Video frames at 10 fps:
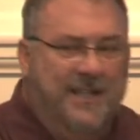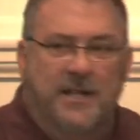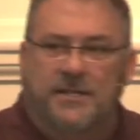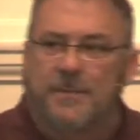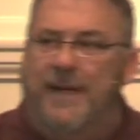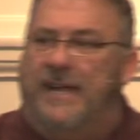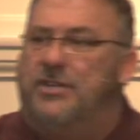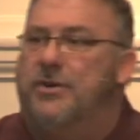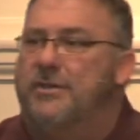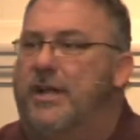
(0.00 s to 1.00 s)
to make
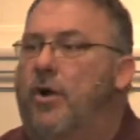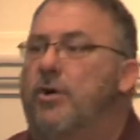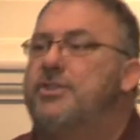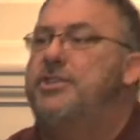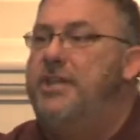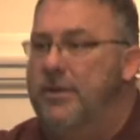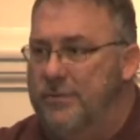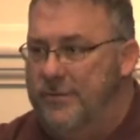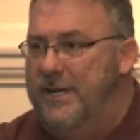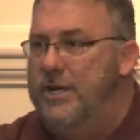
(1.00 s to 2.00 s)
sure that her
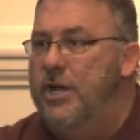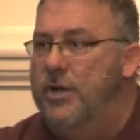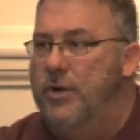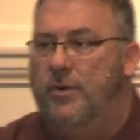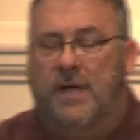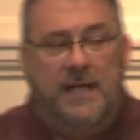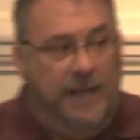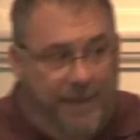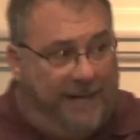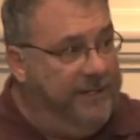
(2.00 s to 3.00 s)
children knew
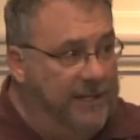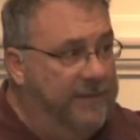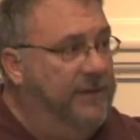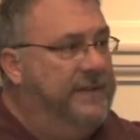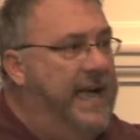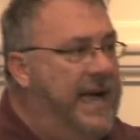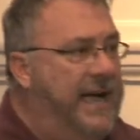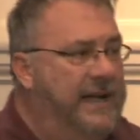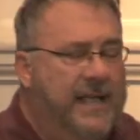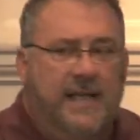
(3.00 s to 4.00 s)
about the love of
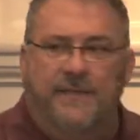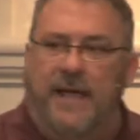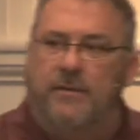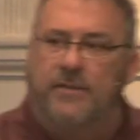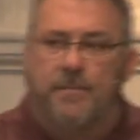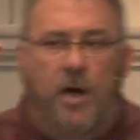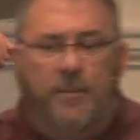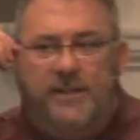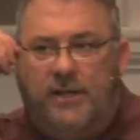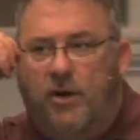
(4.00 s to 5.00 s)
God, that the
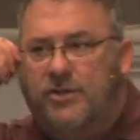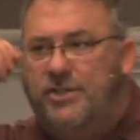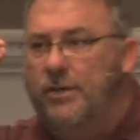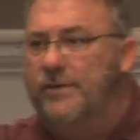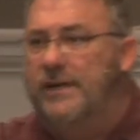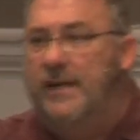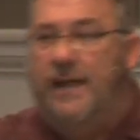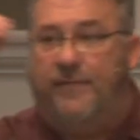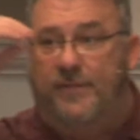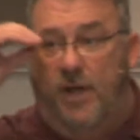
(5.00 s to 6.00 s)
moment that her children
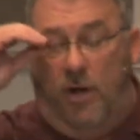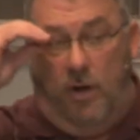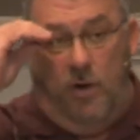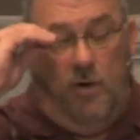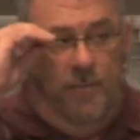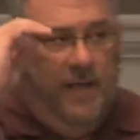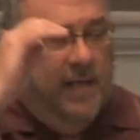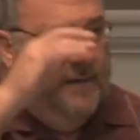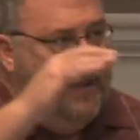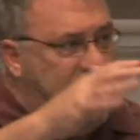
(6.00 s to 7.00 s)
left the home, that